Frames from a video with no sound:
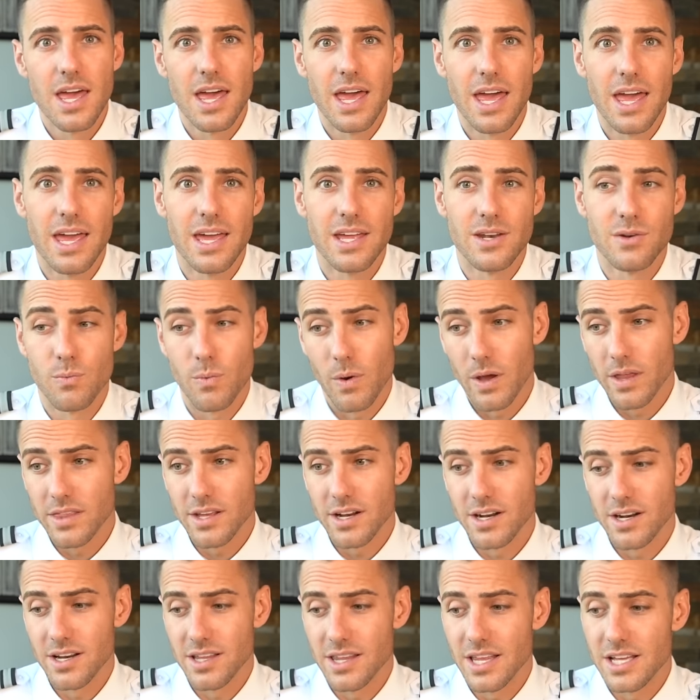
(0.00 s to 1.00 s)
And
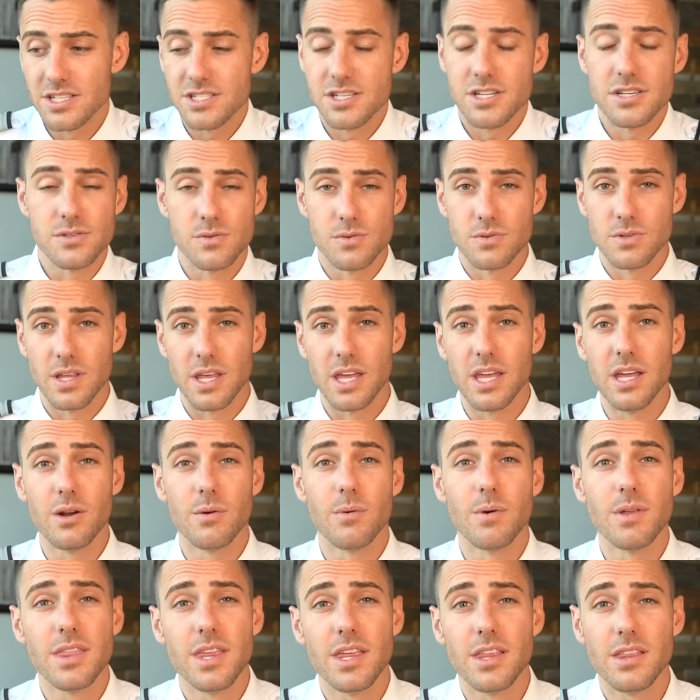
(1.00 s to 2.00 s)
whether that's just here
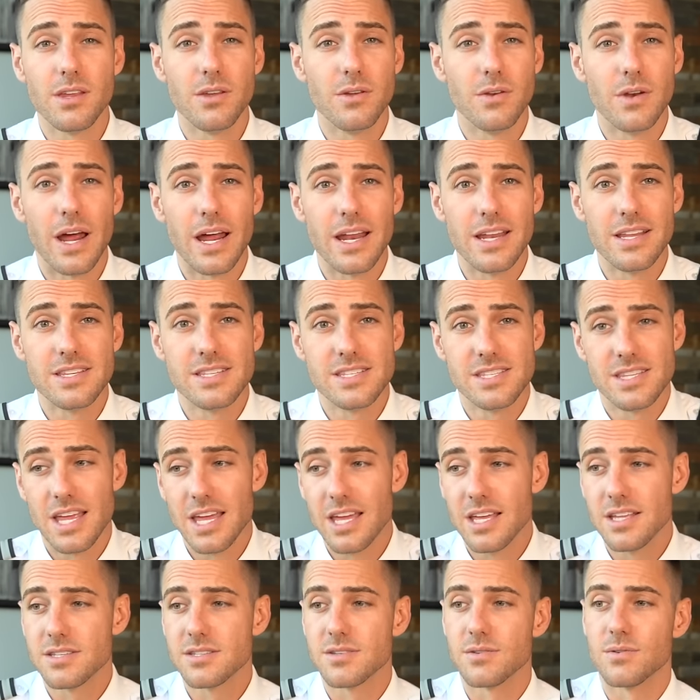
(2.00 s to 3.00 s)
within the United
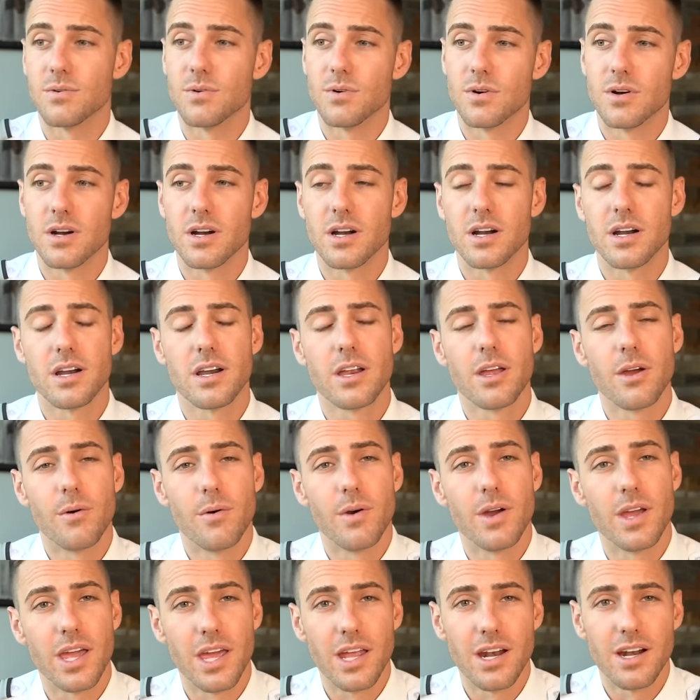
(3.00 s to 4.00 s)
States or
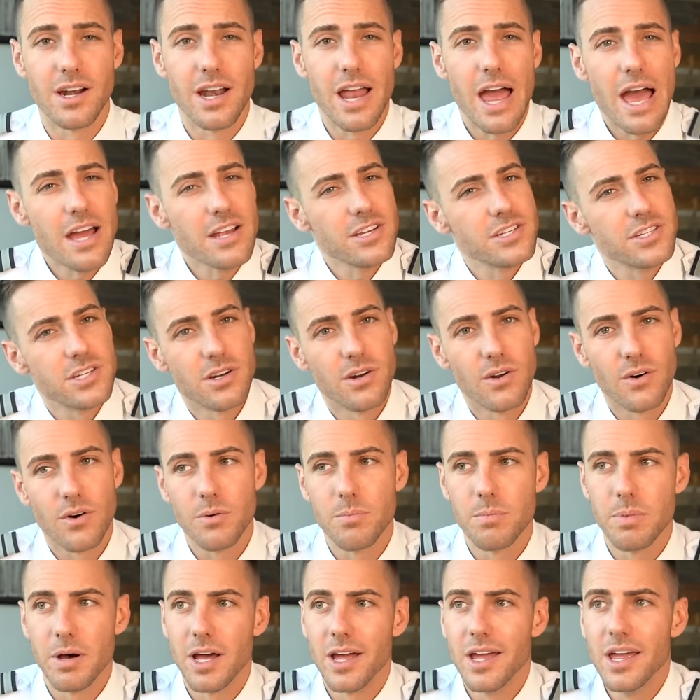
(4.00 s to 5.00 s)
going international,
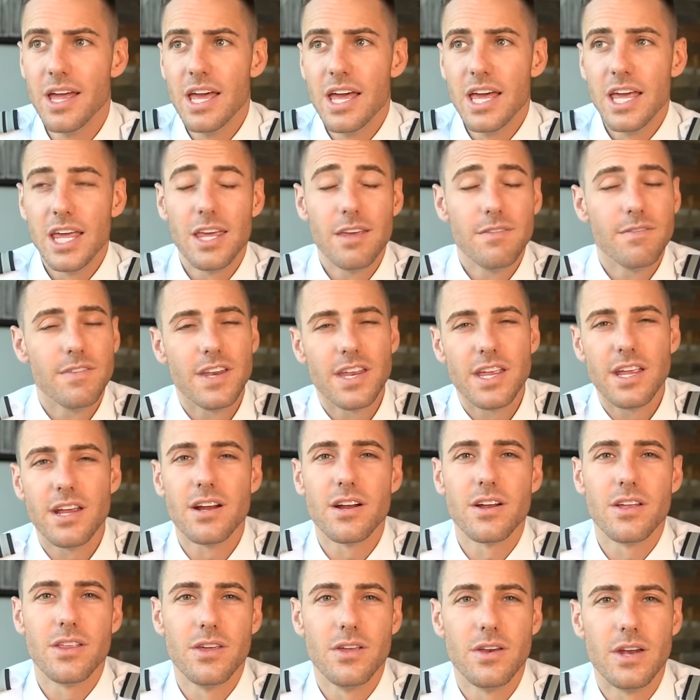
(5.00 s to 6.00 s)
but even
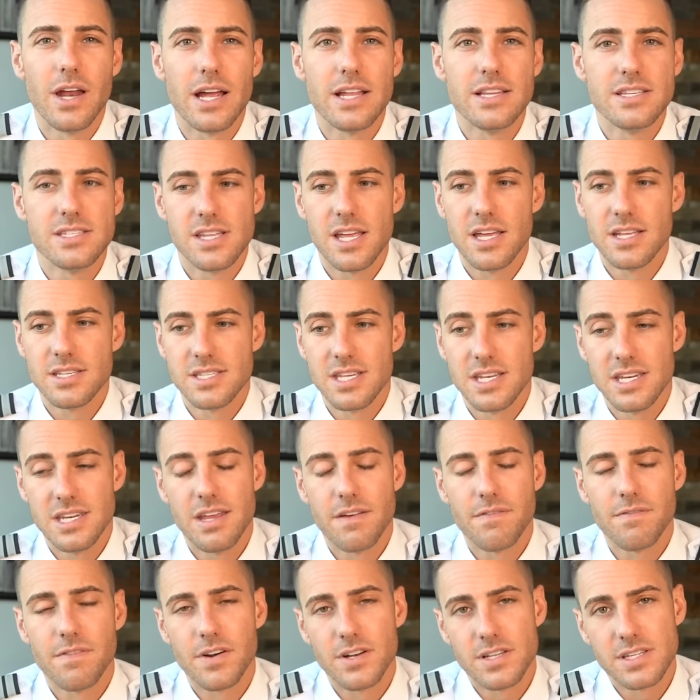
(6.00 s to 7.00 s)
here in the United States, in
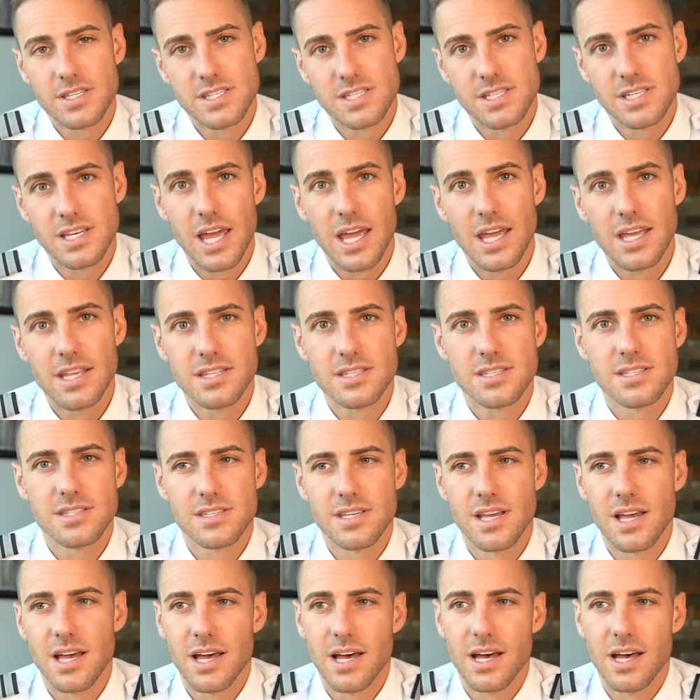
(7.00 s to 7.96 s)
different states,